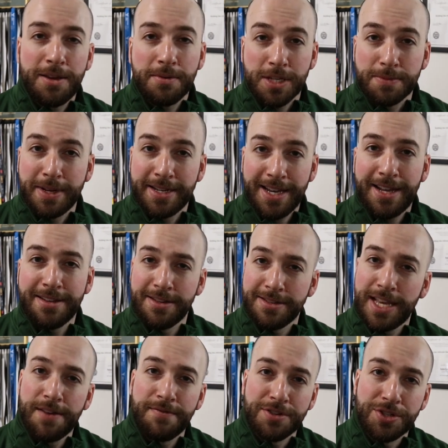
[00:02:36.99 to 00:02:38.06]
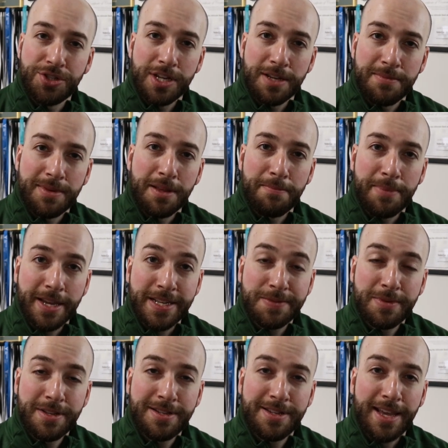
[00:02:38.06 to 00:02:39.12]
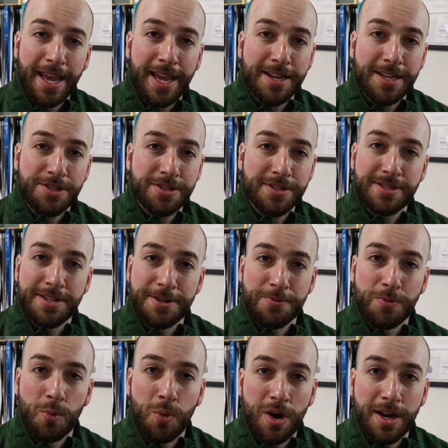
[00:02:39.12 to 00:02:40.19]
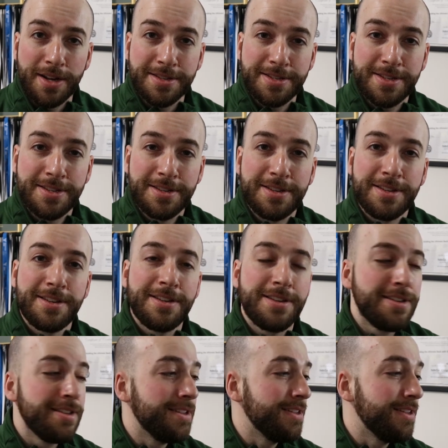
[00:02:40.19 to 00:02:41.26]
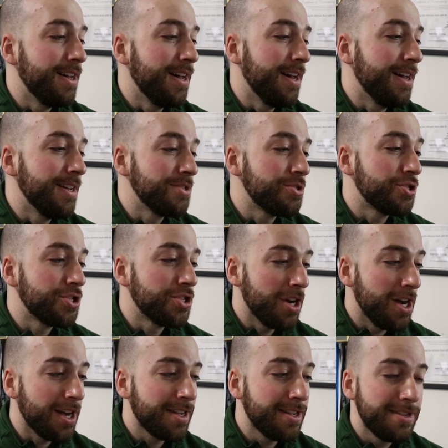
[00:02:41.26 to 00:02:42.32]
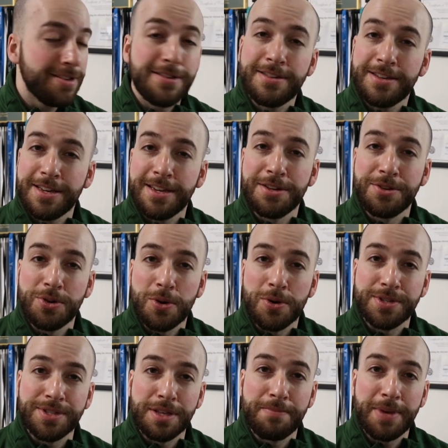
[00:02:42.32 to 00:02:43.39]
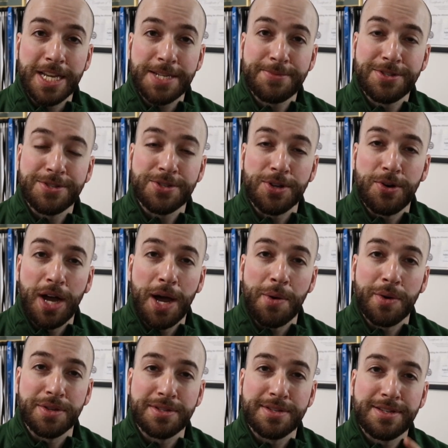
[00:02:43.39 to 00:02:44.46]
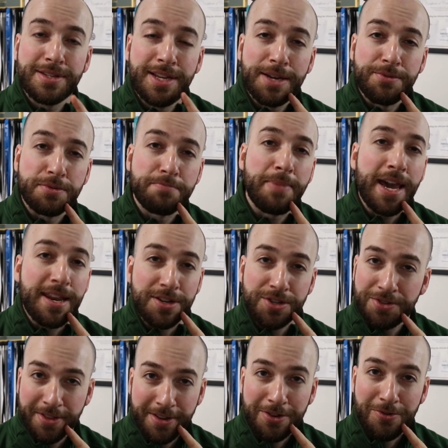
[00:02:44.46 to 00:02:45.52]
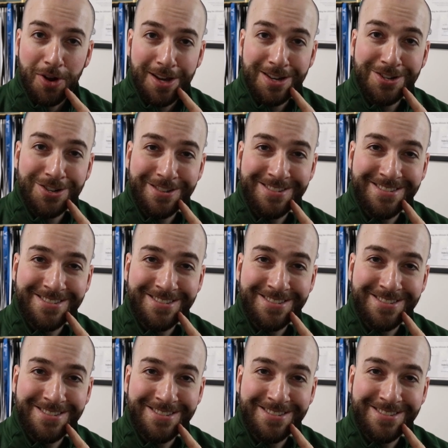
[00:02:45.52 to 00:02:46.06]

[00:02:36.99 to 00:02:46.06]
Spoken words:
Because my dad does have a gym in the basement and he just didn't want chalk indoors in the basement, so I was banished to the garage.